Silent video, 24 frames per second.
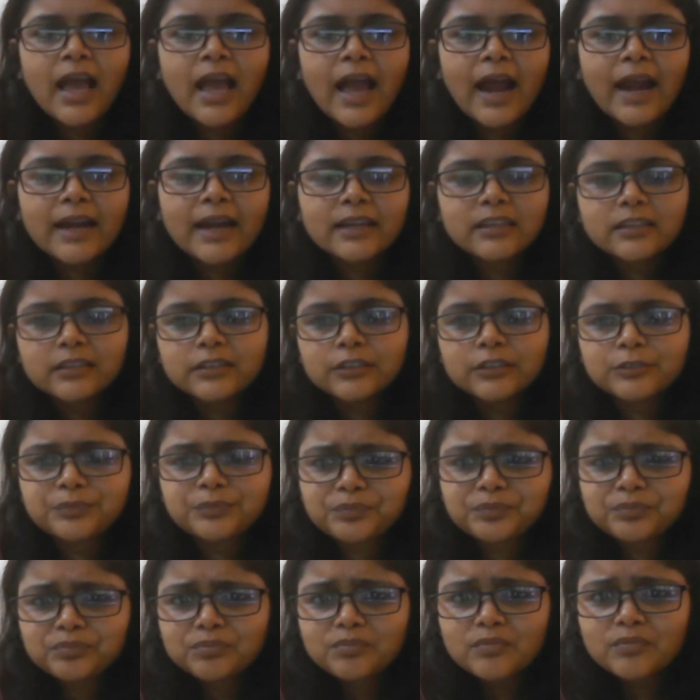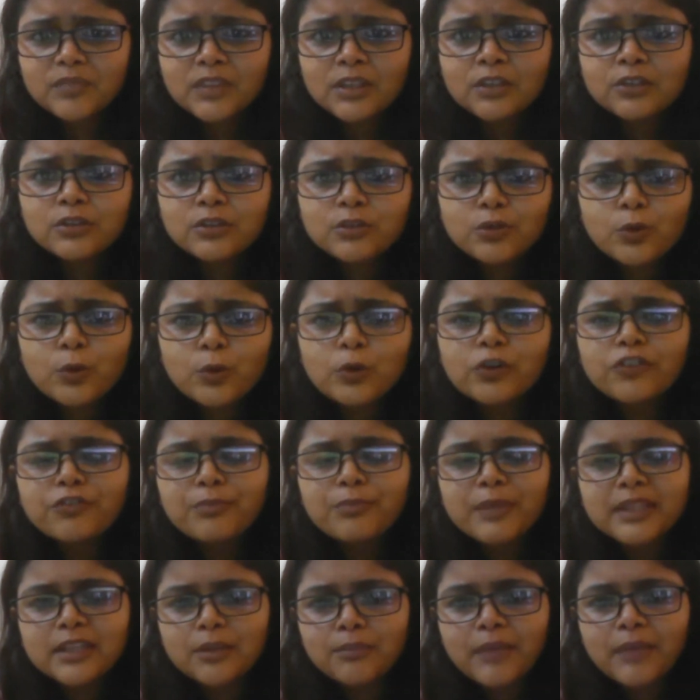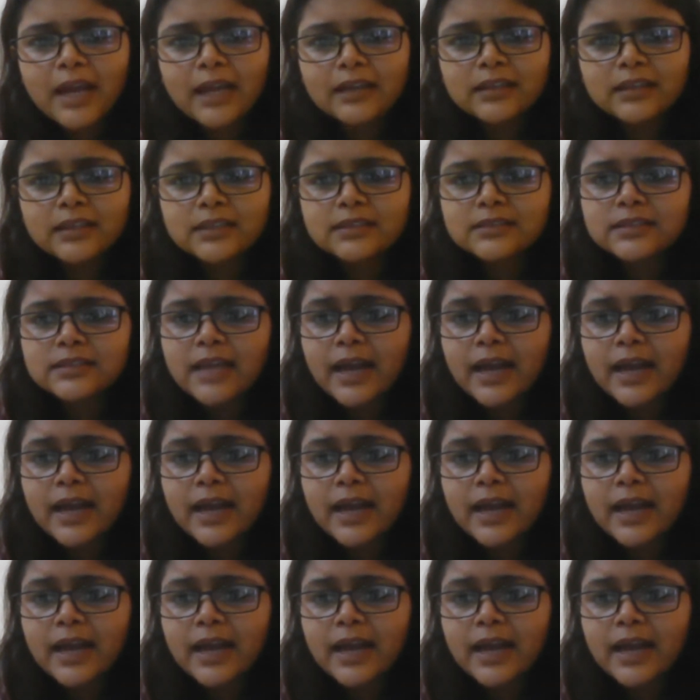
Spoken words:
and the role of mathematics,